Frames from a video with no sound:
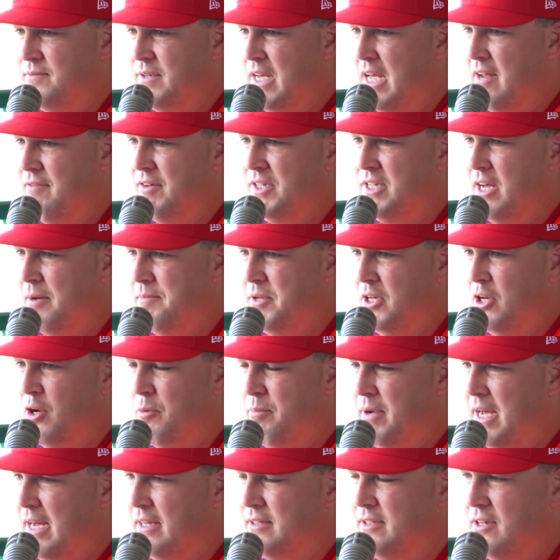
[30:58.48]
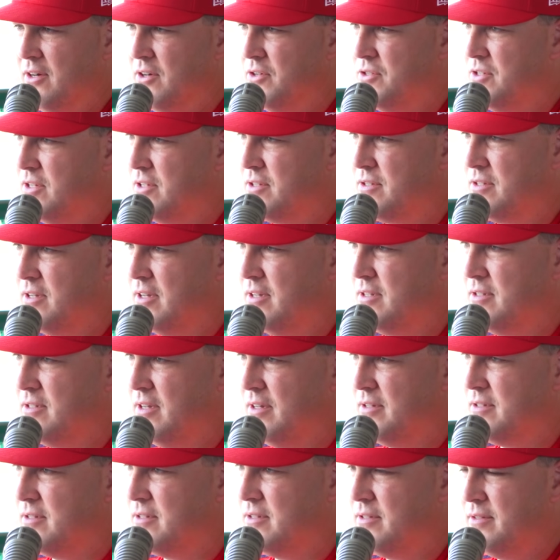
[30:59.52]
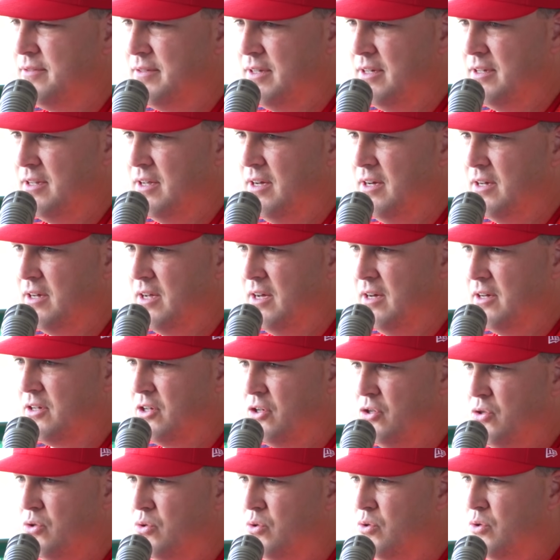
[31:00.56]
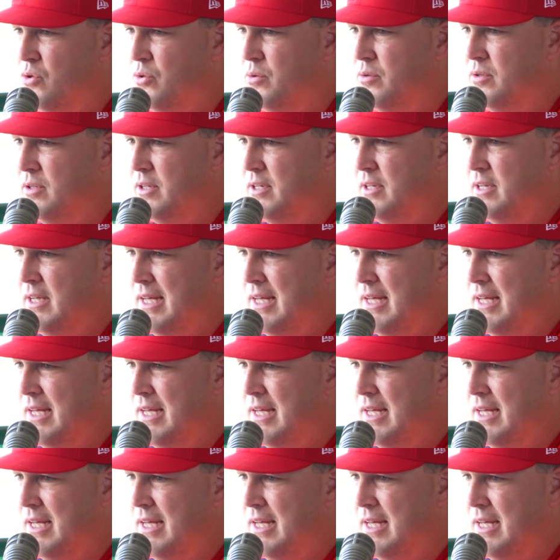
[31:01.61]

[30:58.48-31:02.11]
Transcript: every time you go back there, it's just a cool